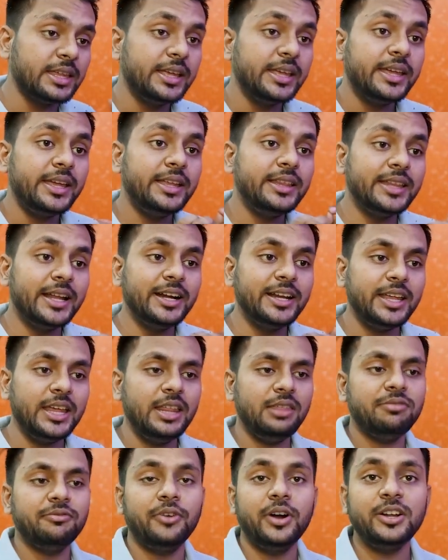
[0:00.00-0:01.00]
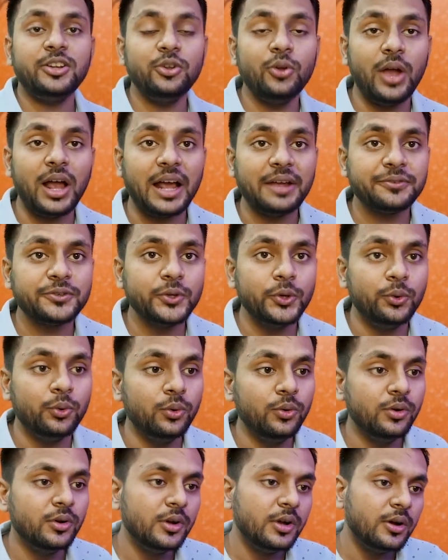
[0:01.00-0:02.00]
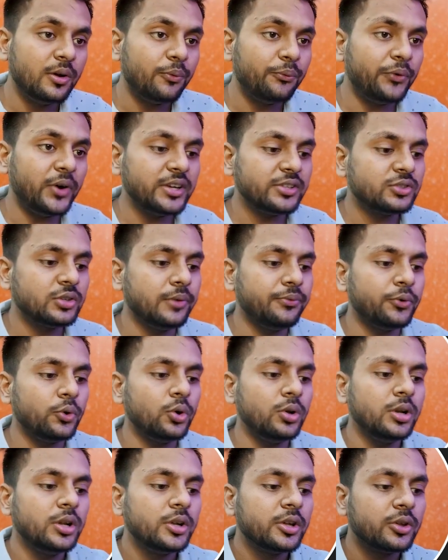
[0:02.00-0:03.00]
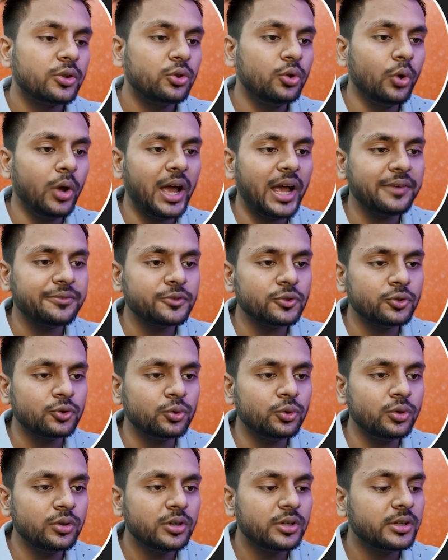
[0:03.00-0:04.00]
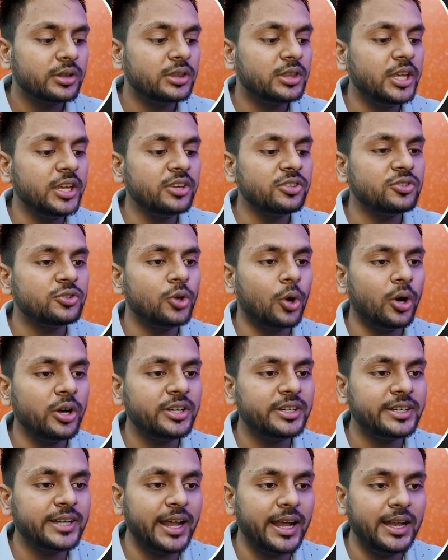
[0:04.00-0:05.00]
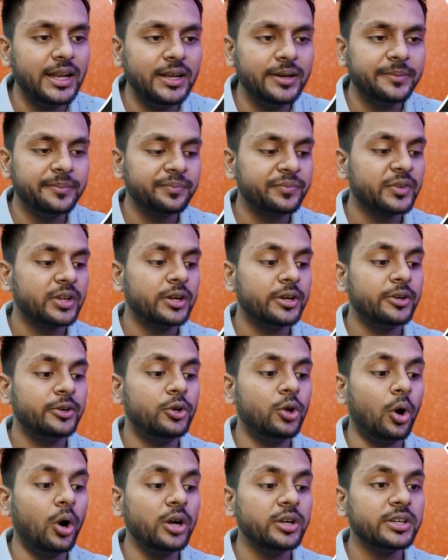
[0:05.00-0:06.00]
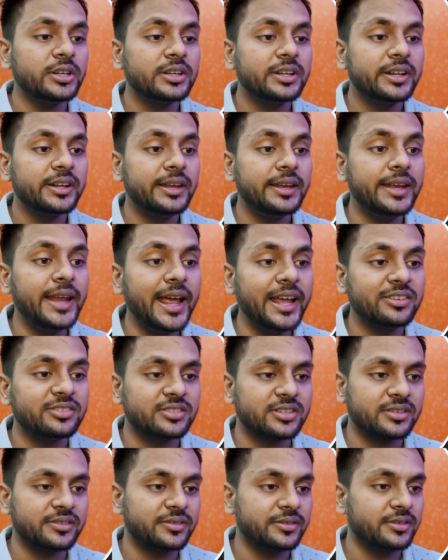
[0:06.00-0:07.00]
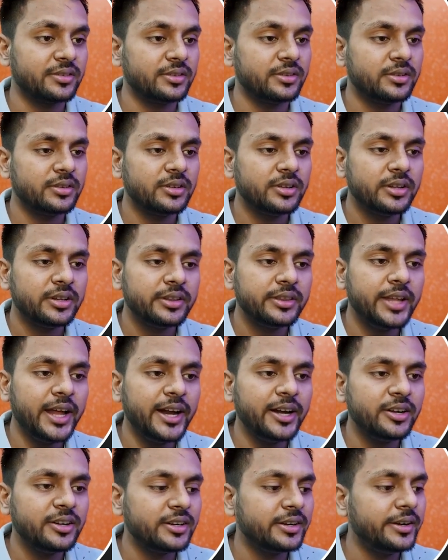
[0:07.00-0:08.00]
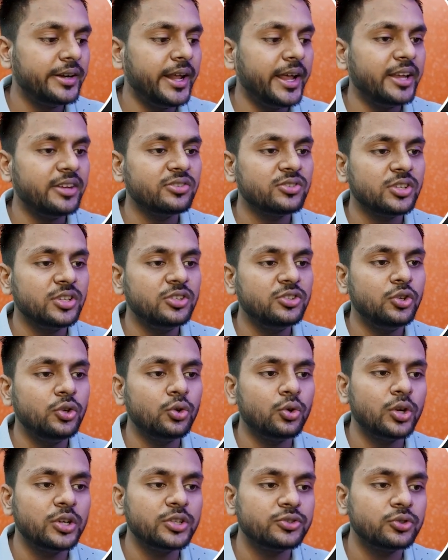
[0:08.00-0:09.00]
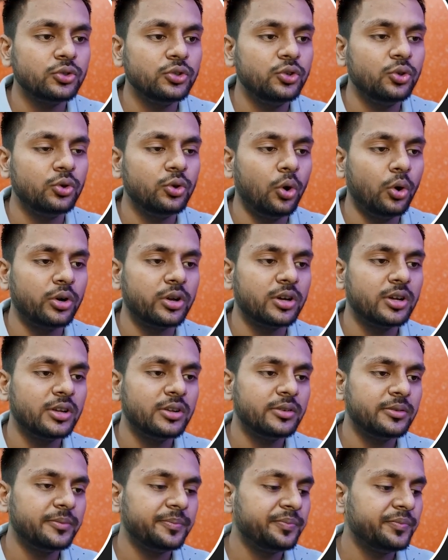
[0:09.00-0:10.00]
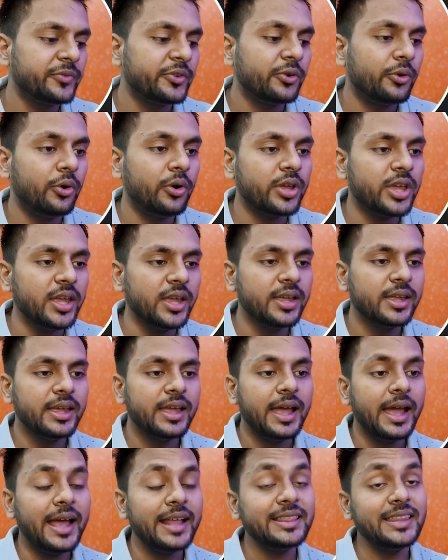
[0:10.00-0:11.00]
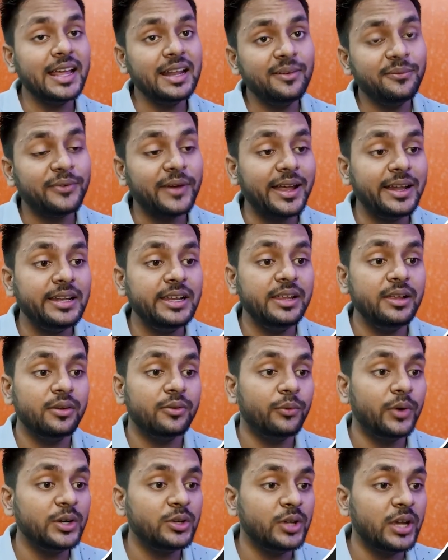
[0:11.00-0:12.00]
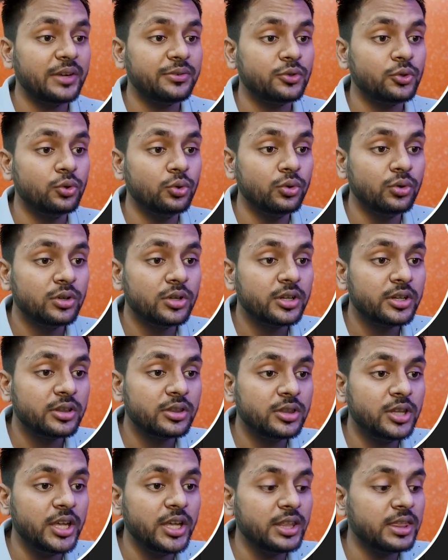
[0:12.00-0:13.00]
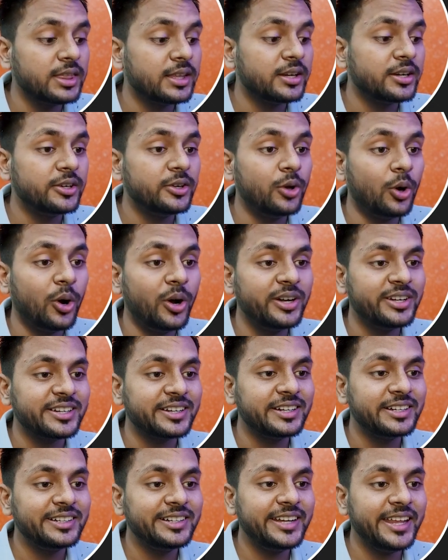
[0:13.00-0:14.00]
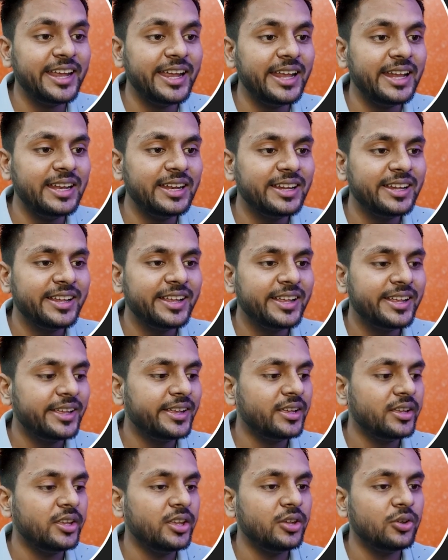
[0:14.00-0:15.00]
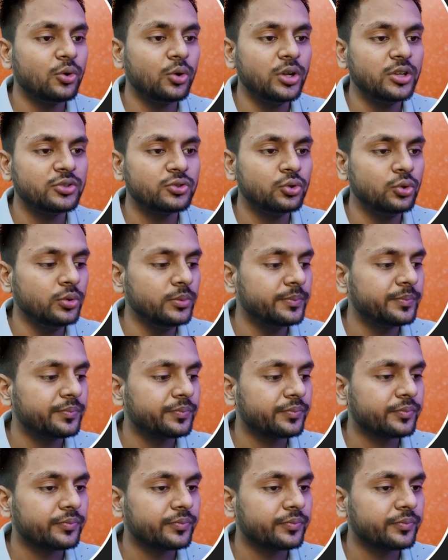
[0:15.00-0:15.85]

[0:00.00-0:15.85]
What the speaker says: in that case what you have to do, first of all you have to do this dot tail dot next. That next is equals to new node. Okay, and then finally what you have to do, this dot tail equals to